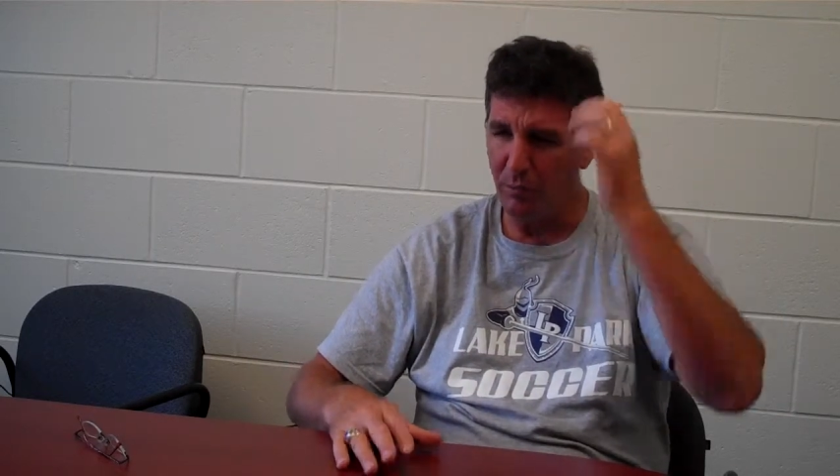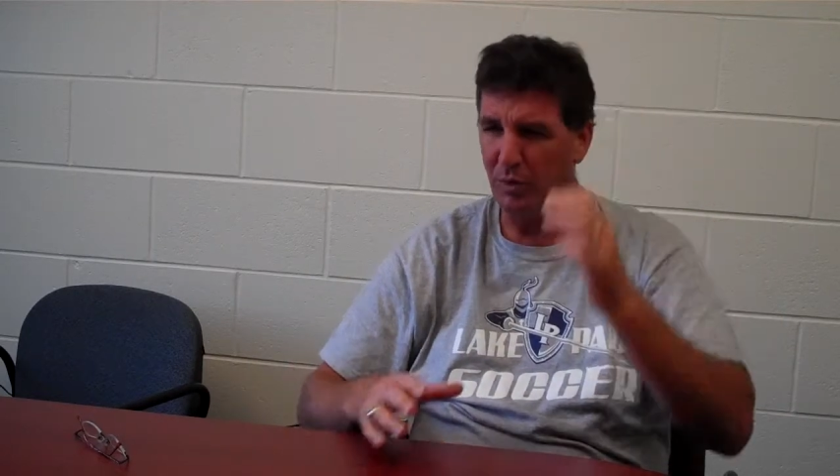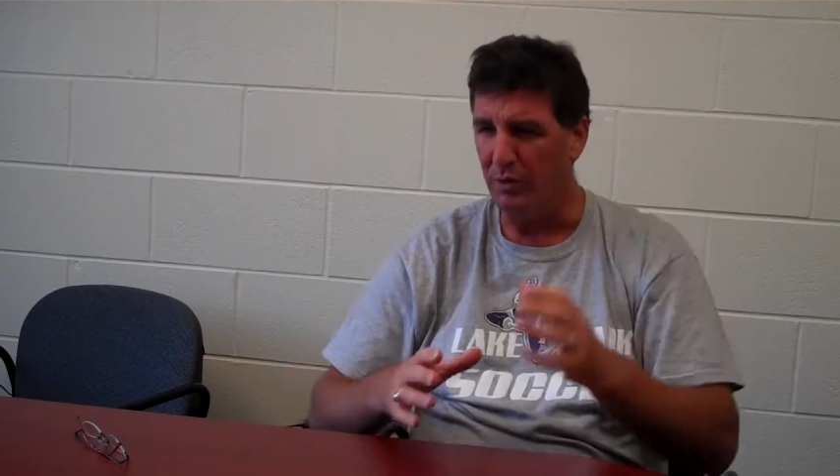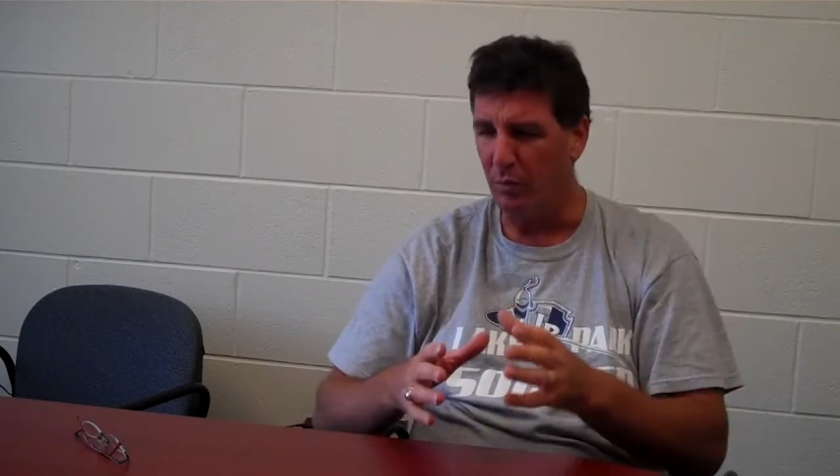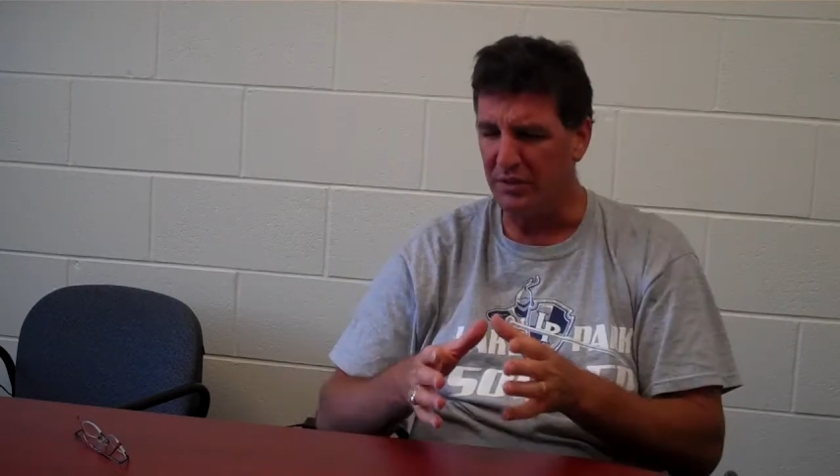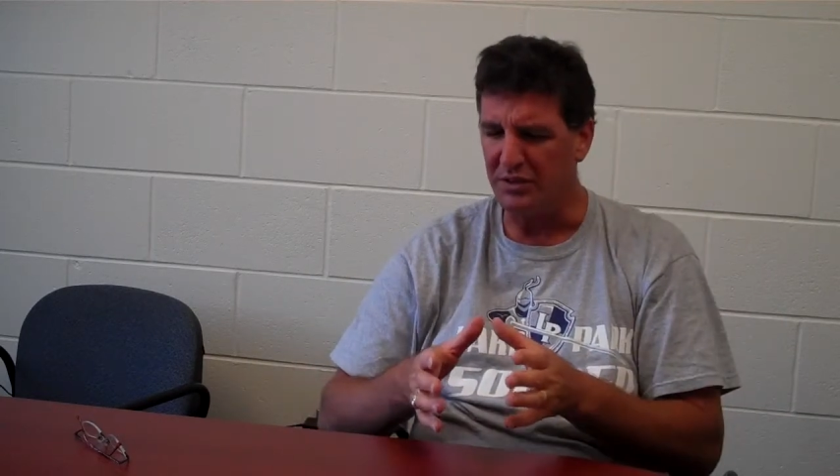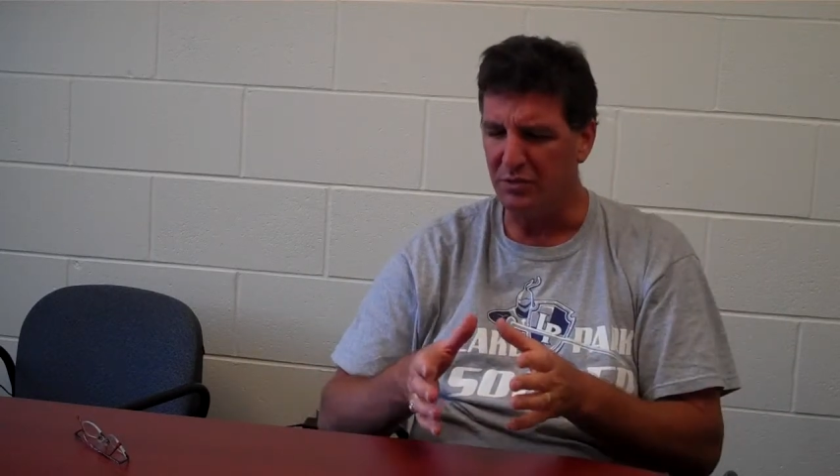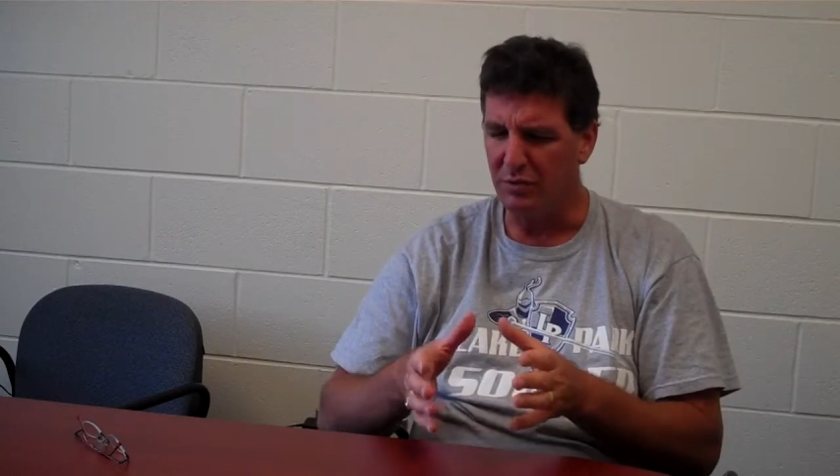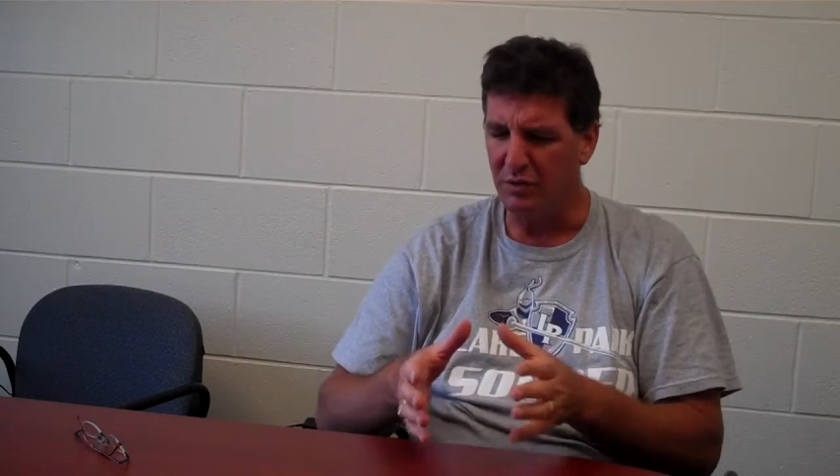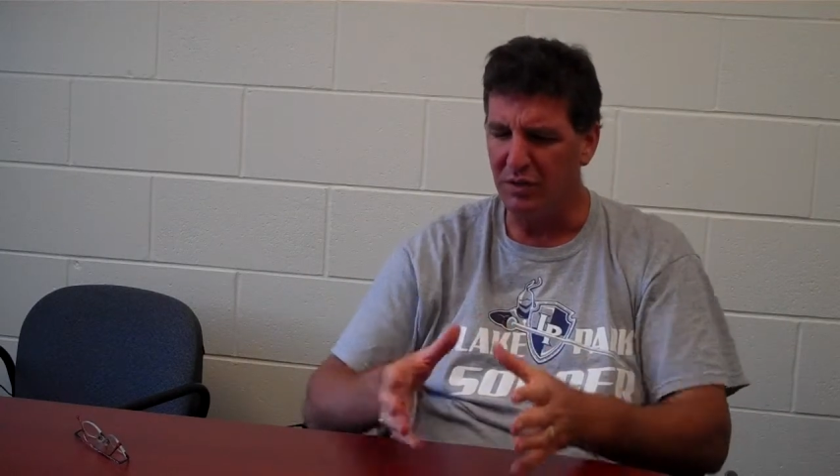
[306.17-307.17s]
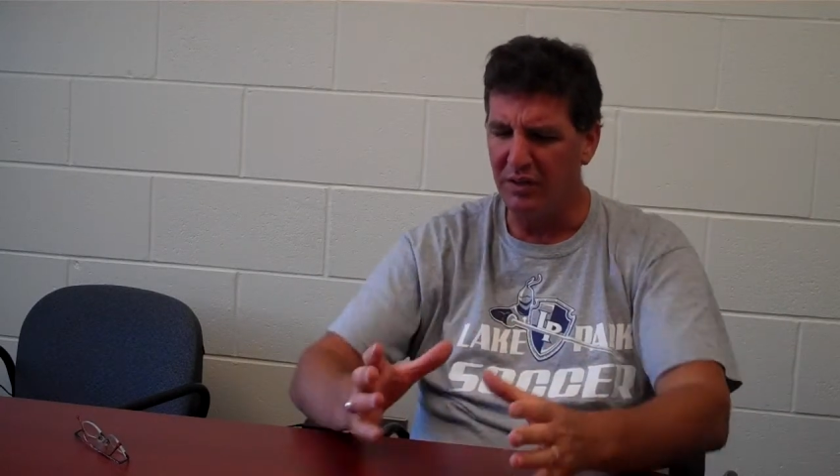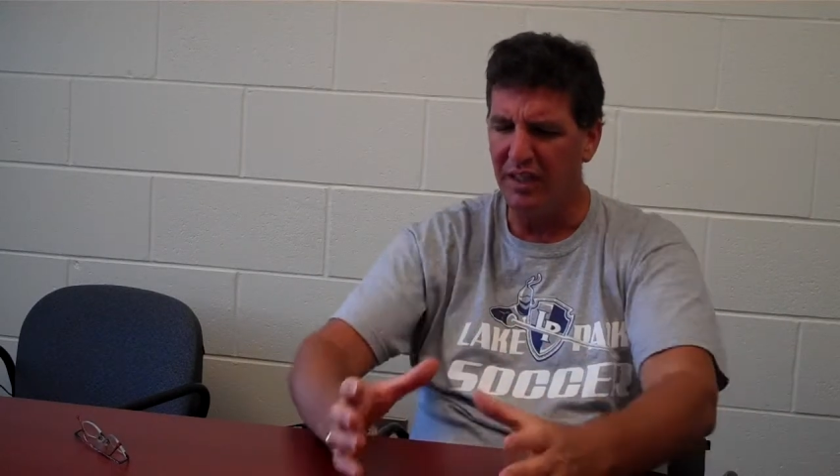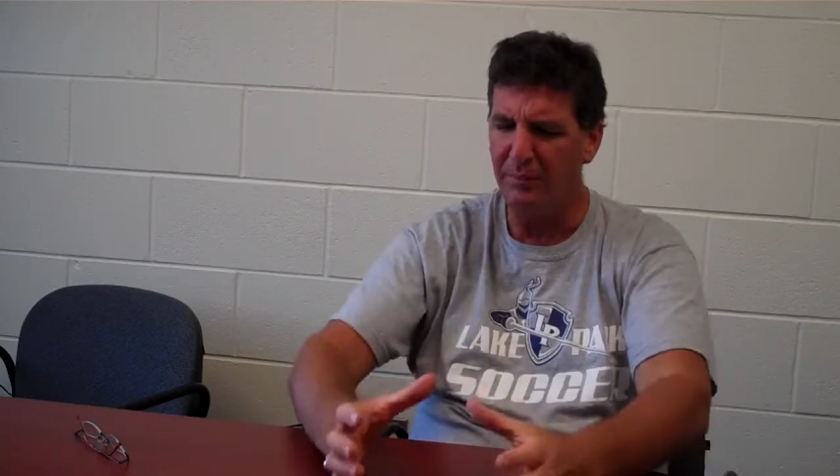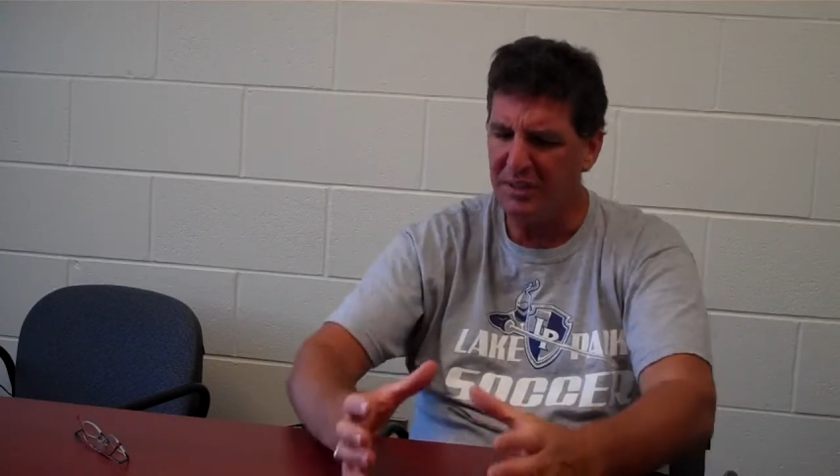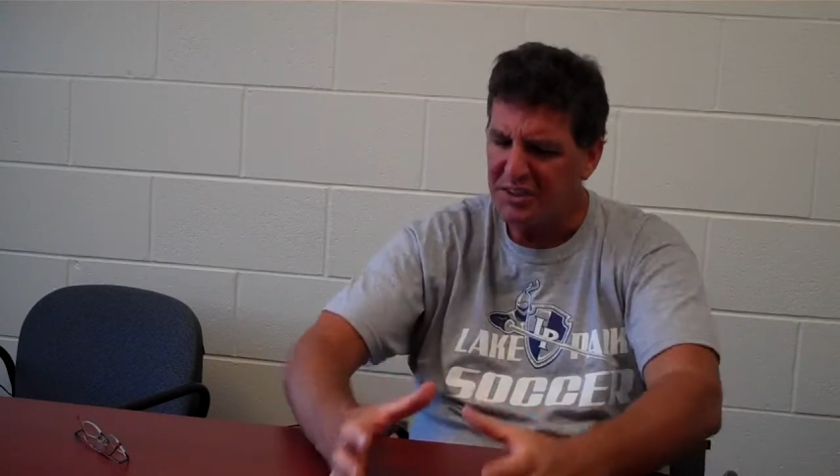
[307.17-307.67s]
what's
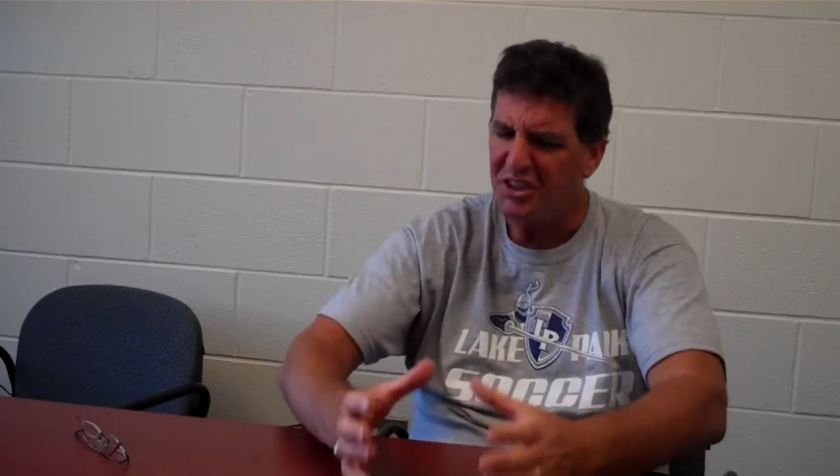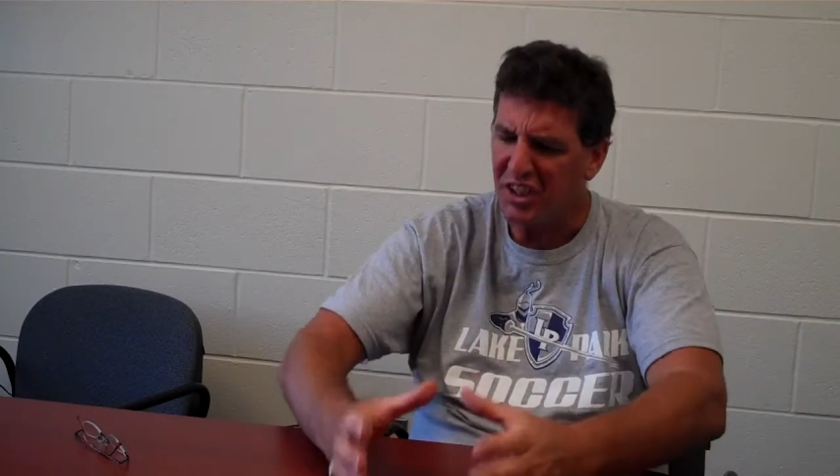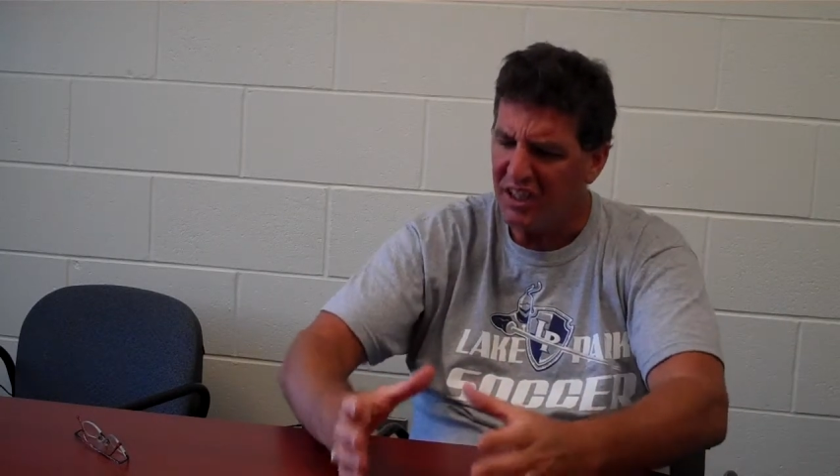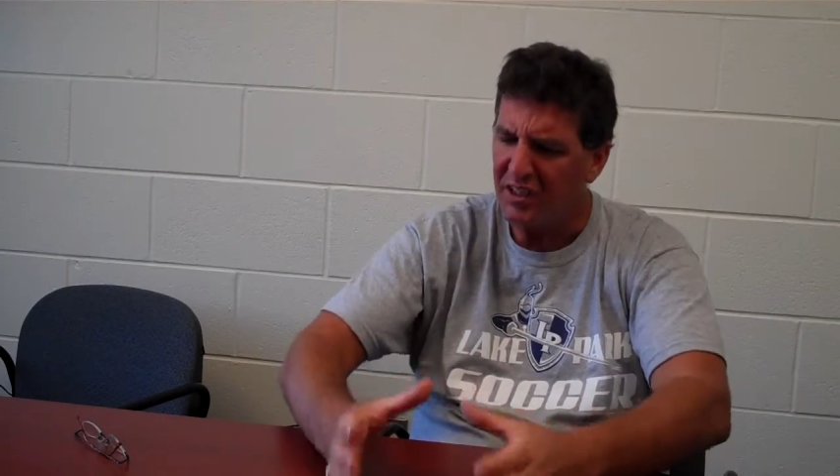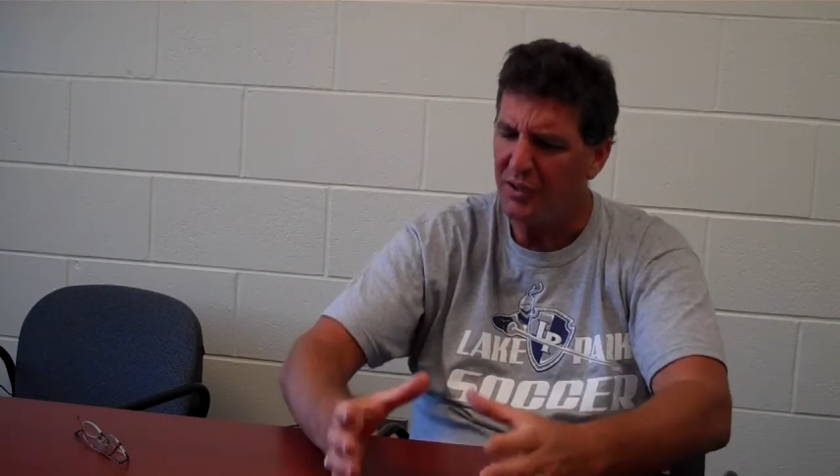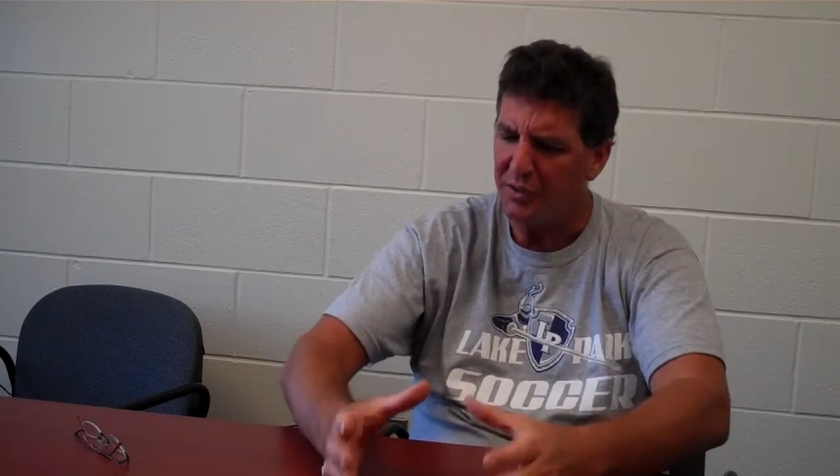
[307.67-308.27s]
deemed as clinical